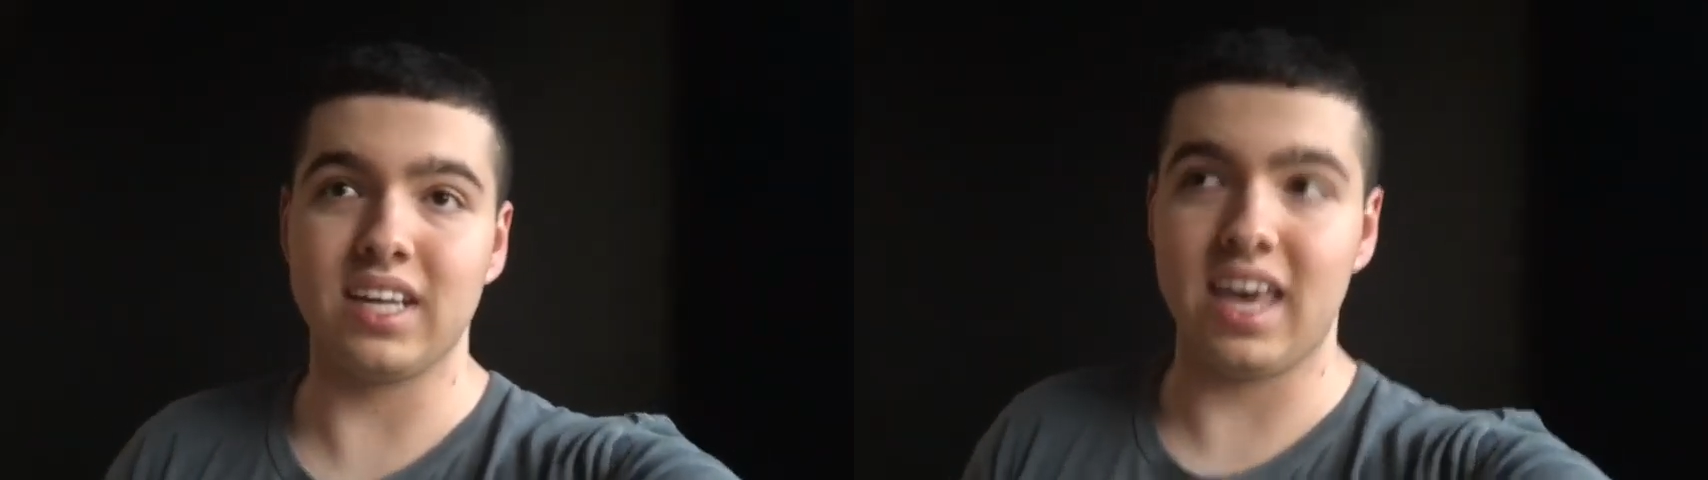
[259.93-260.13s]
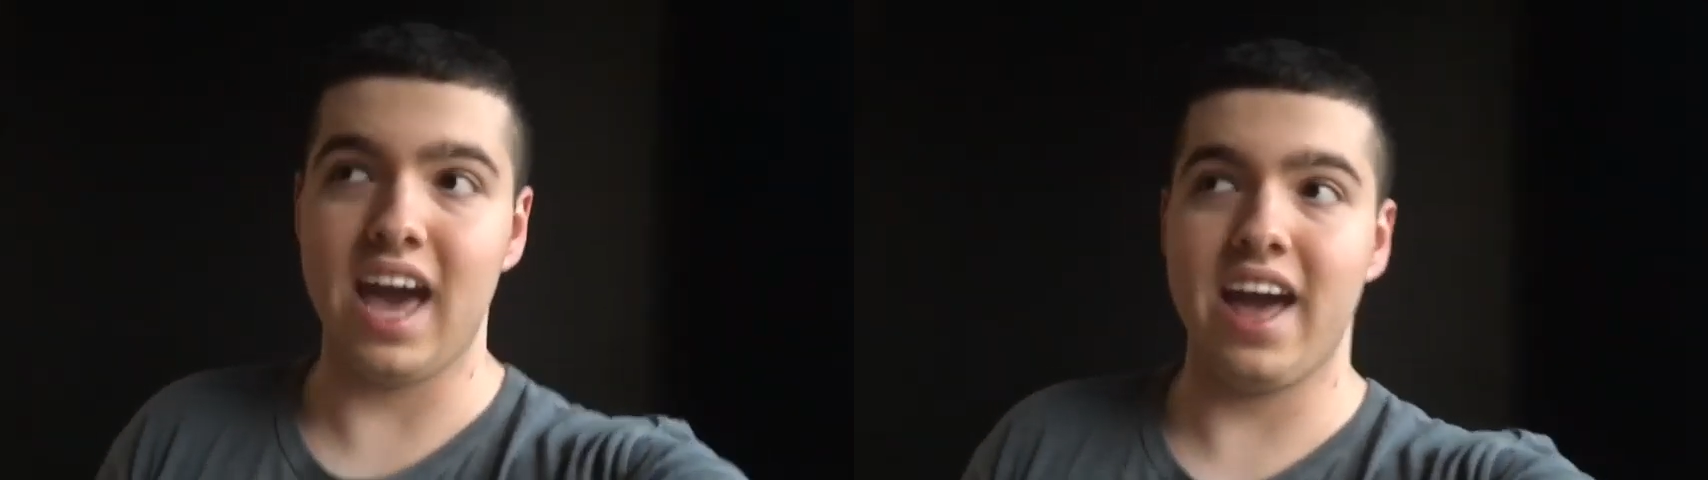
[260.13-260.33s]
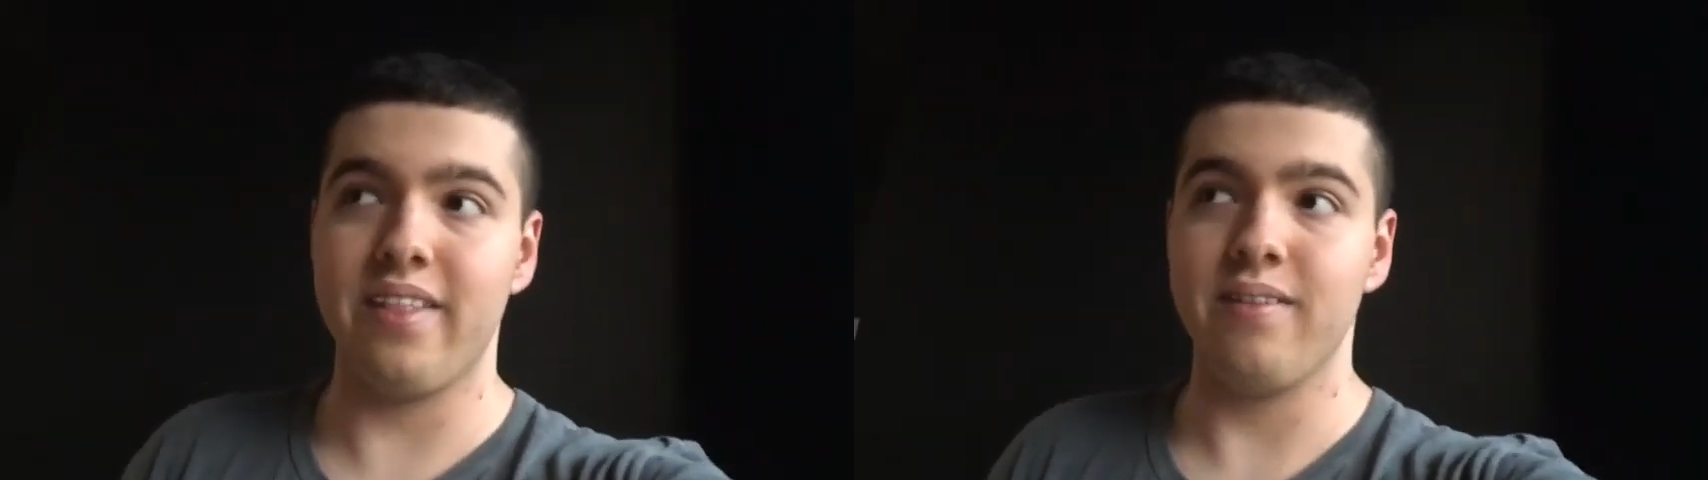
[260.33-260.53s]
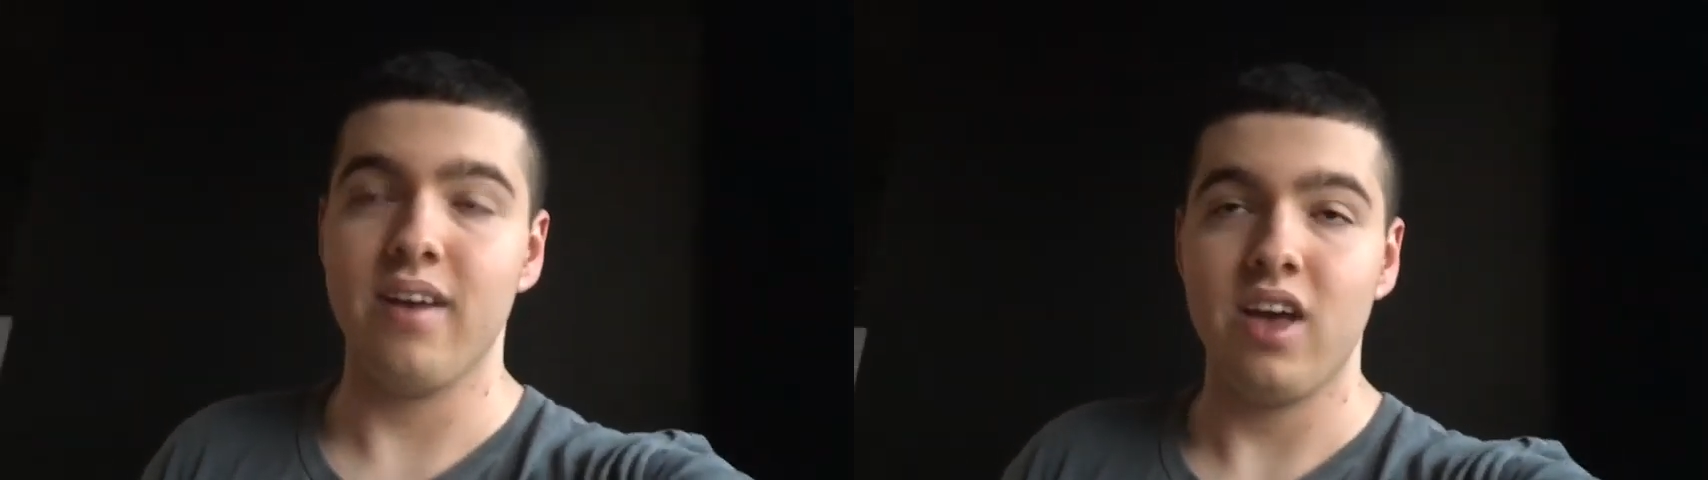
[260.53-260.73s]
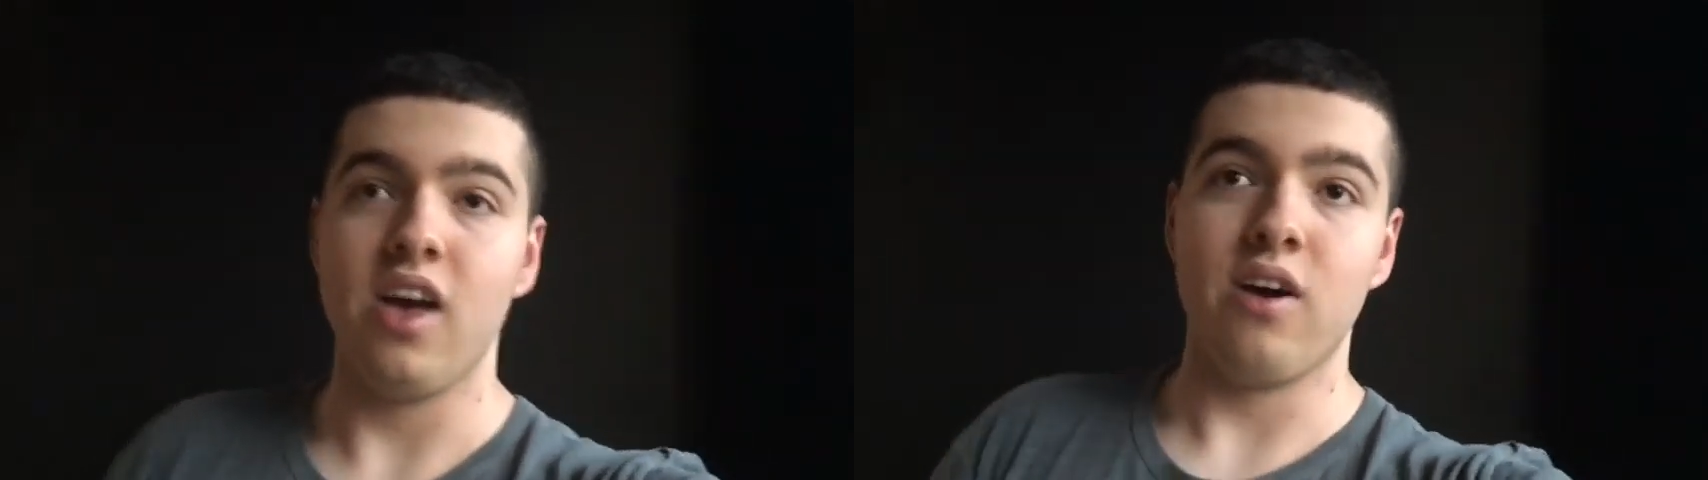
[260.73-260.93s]
can
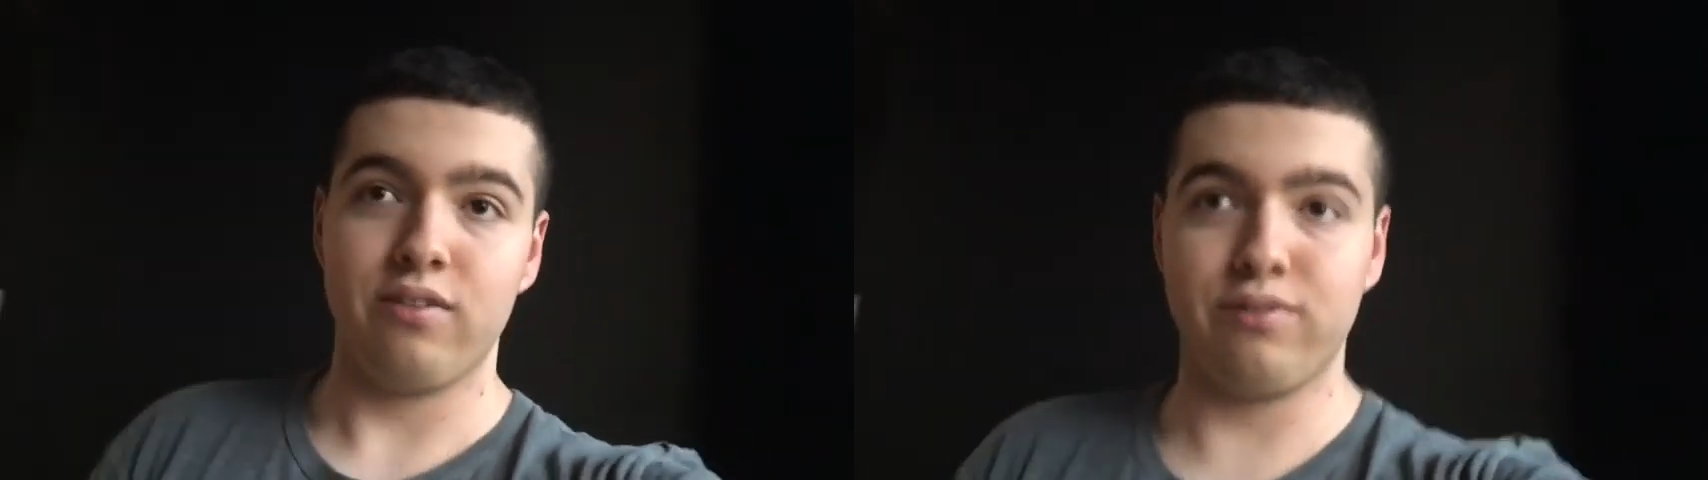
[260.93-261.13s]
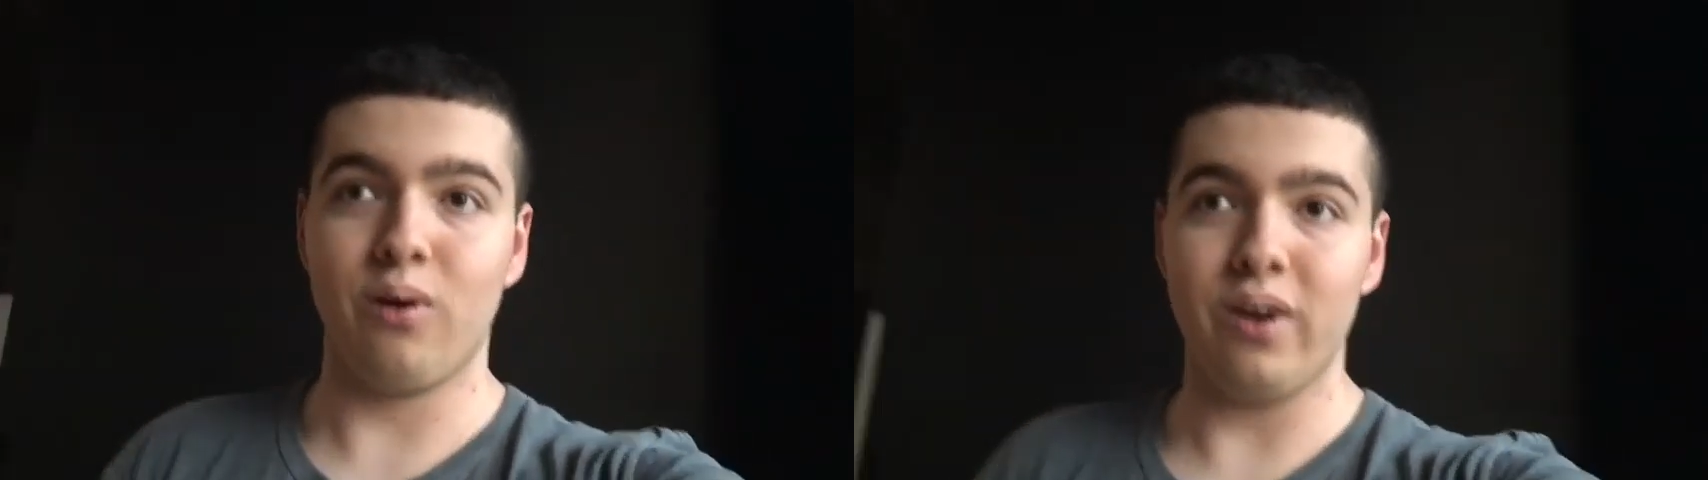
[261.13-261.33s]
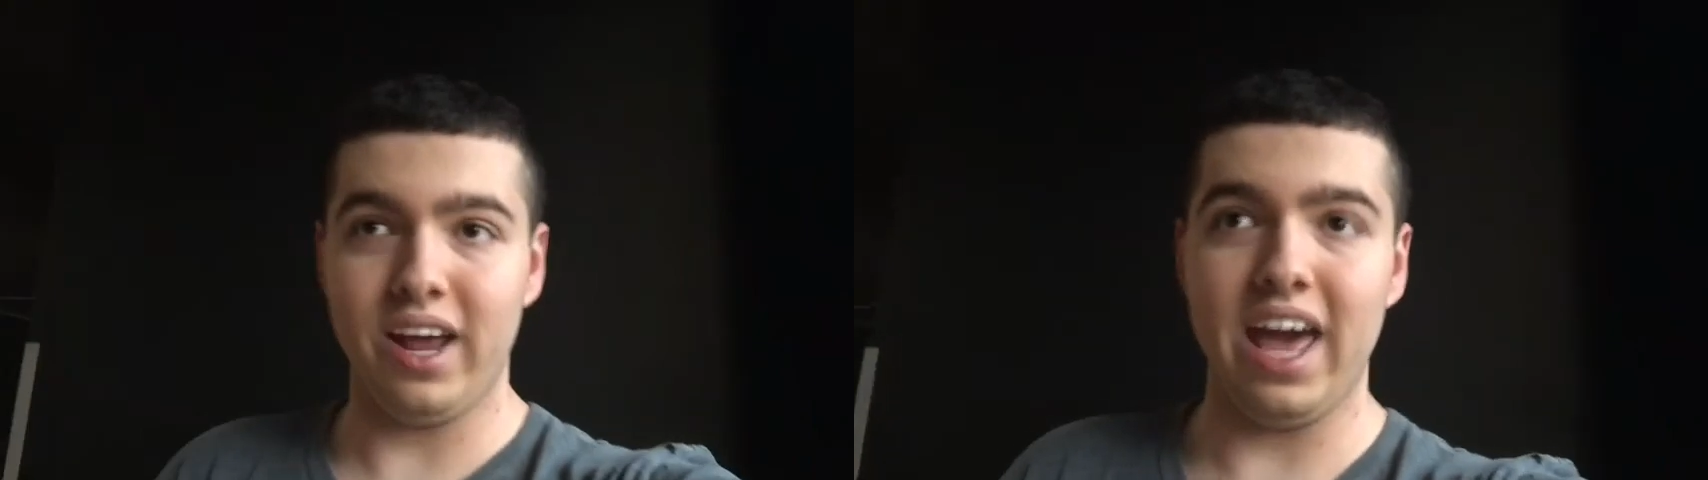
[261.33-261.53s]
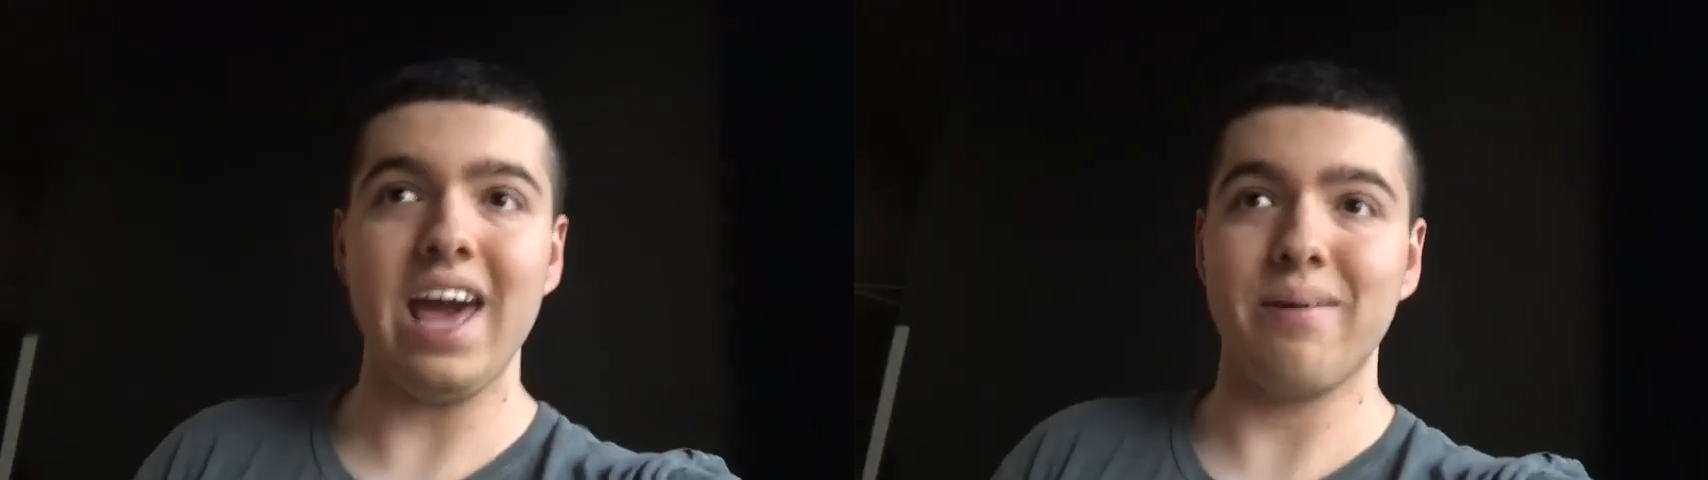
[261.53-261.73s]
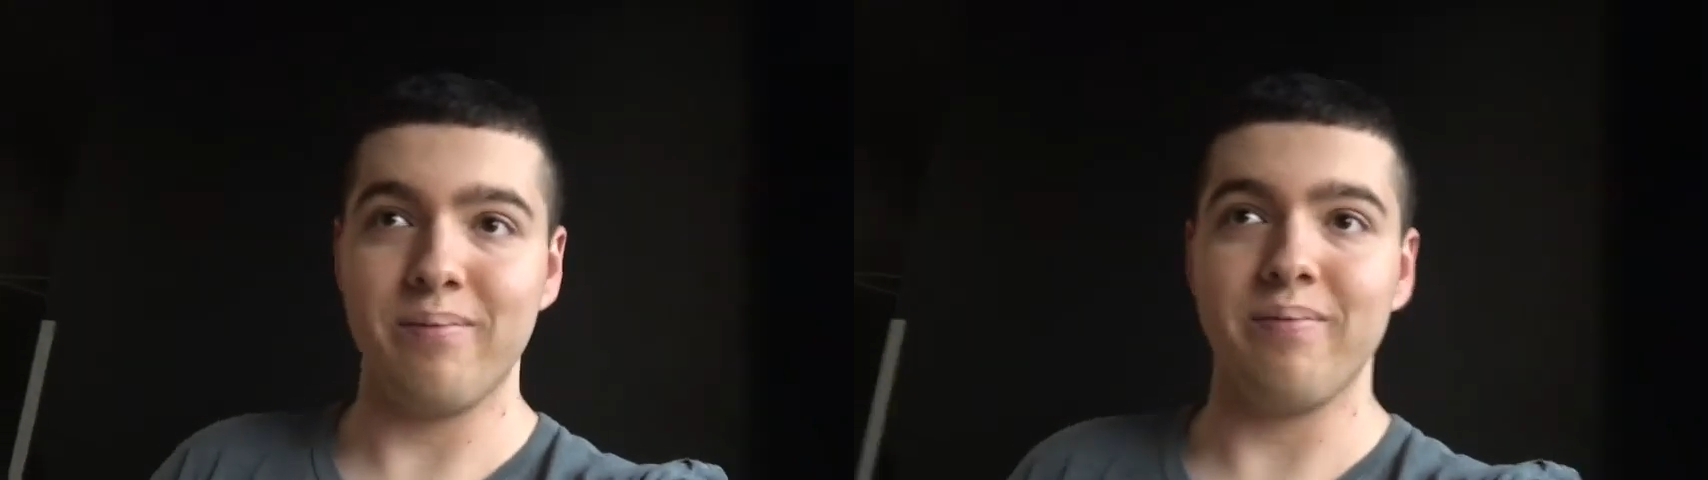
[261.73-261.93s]
for
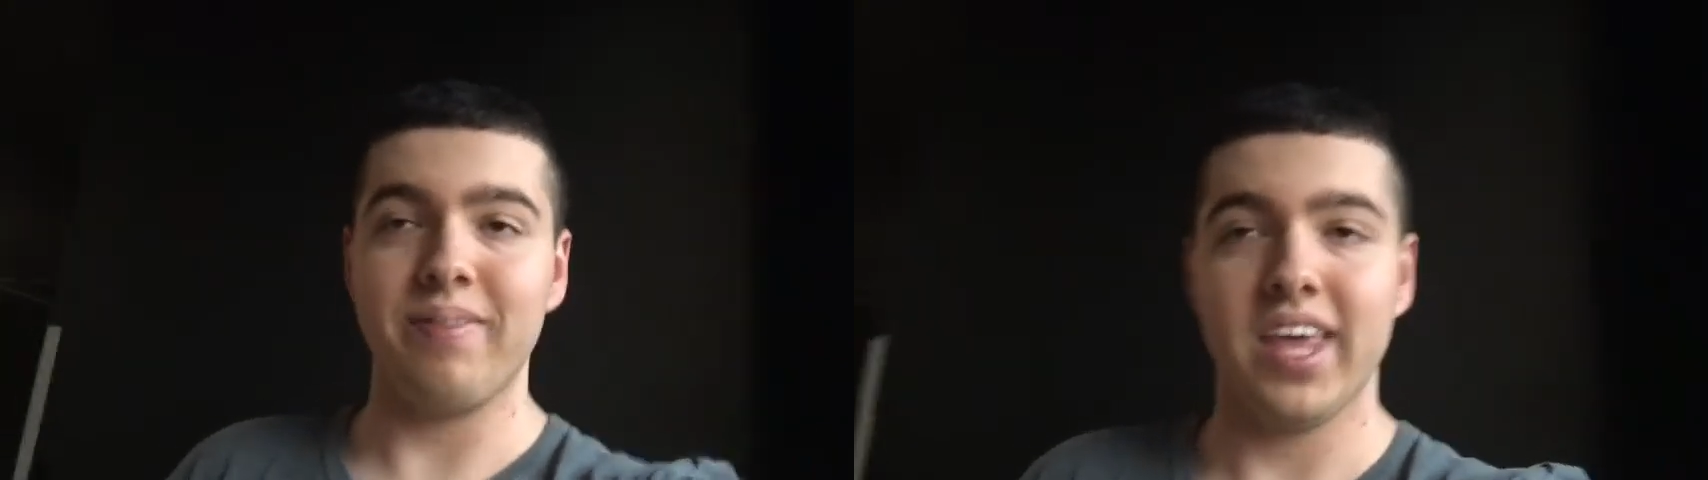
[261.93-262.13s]
him.